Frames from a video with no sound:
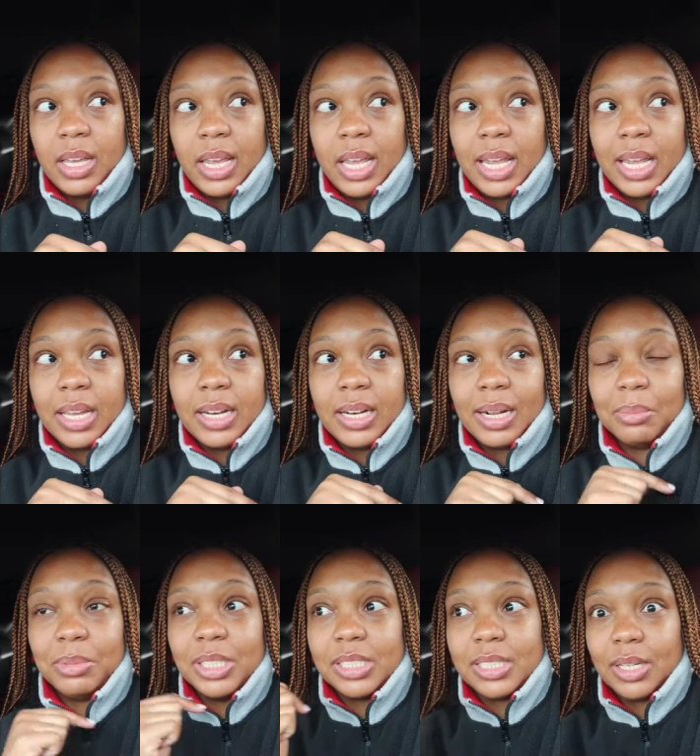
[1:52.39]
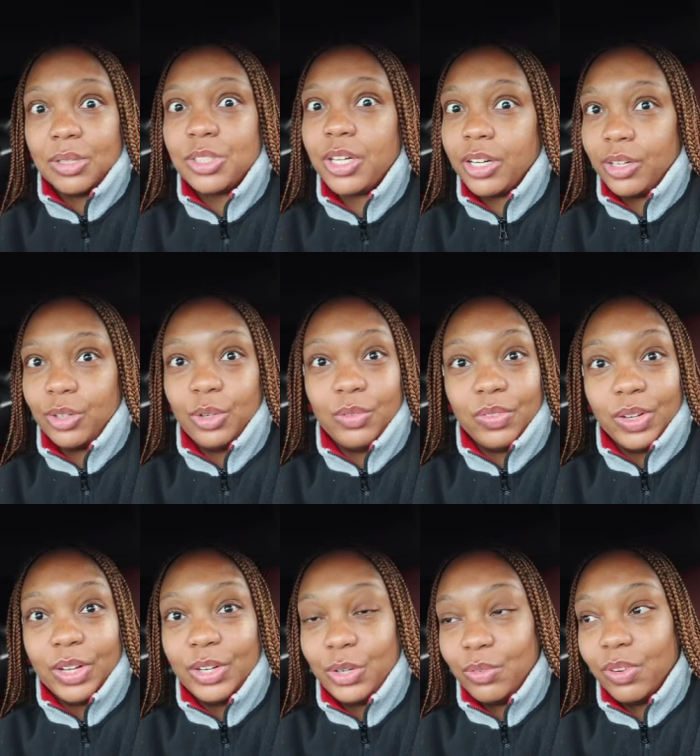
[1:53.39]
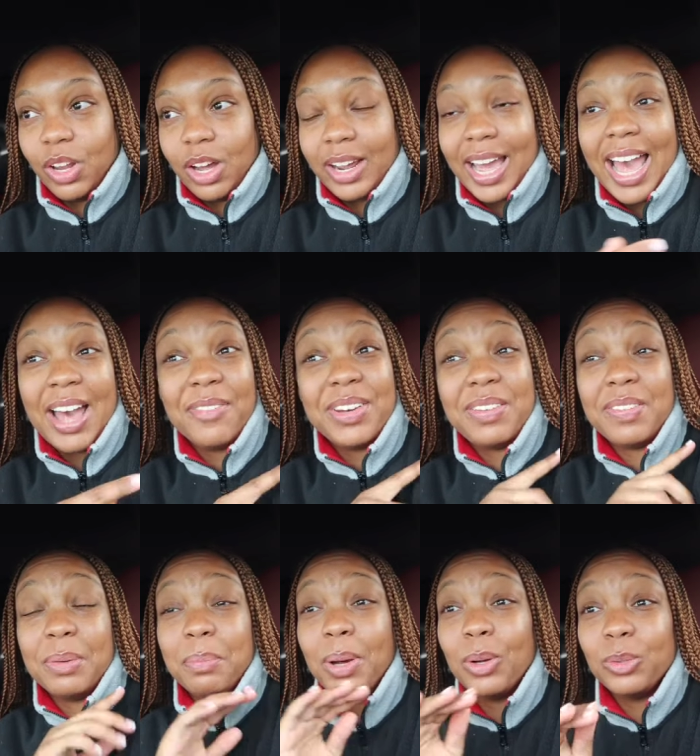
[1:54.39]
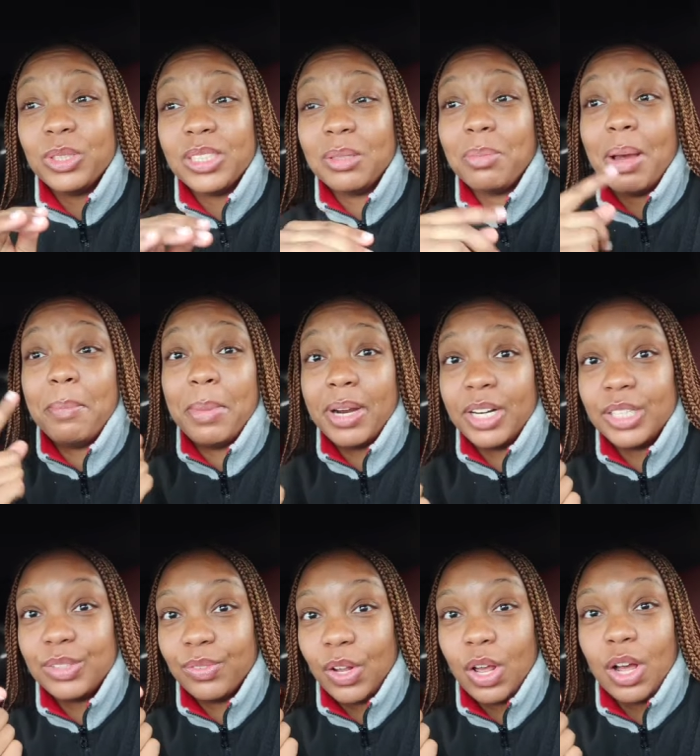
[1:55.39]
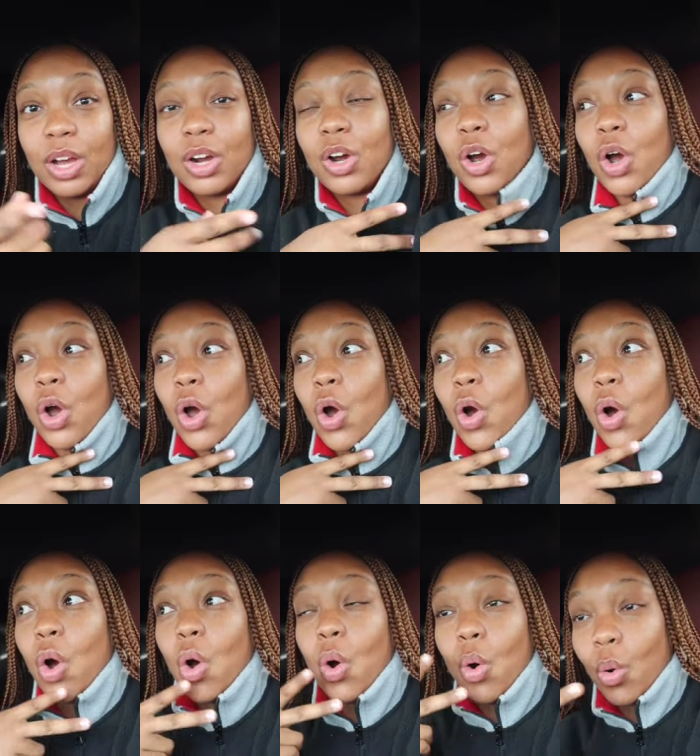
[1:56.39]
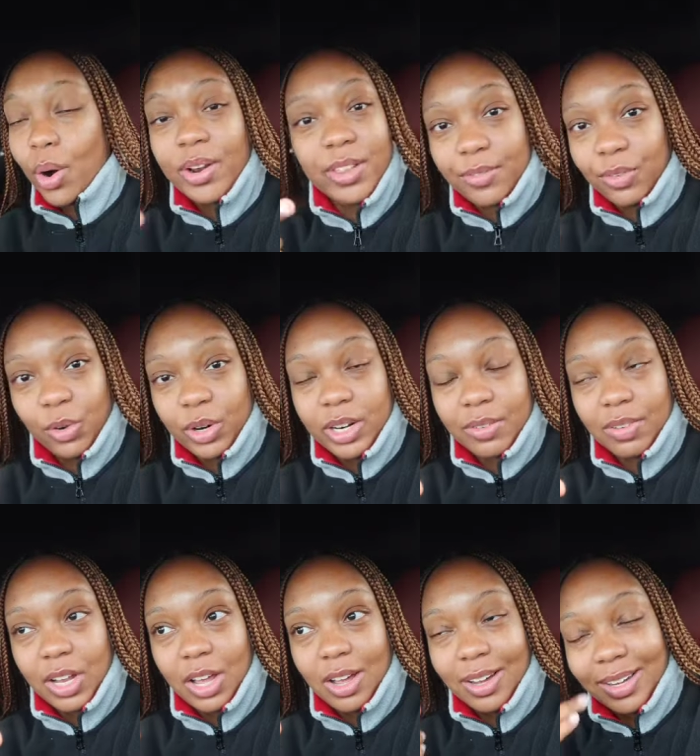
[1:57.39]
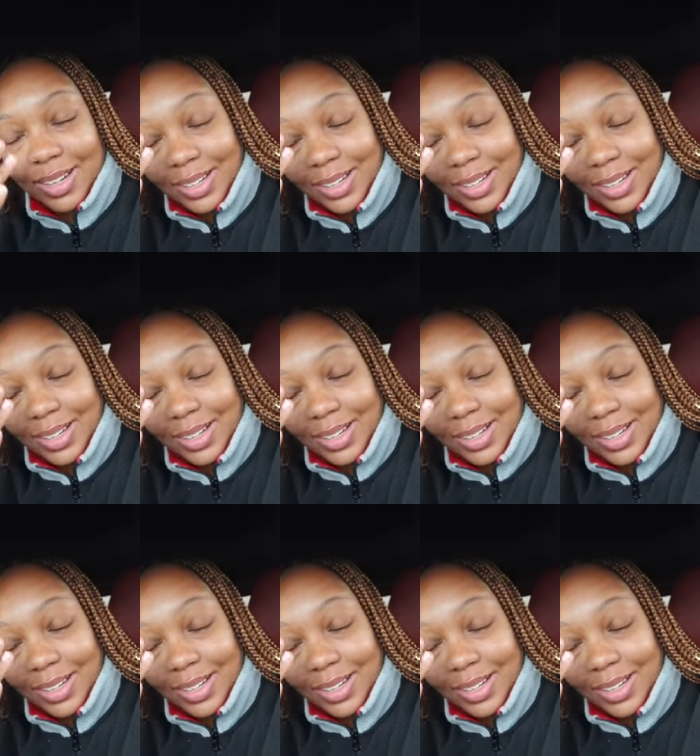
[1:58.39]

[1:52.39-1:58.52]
And I'm just now starting a, a new blog. I haven't even posted my marriage blog or the Florida blog.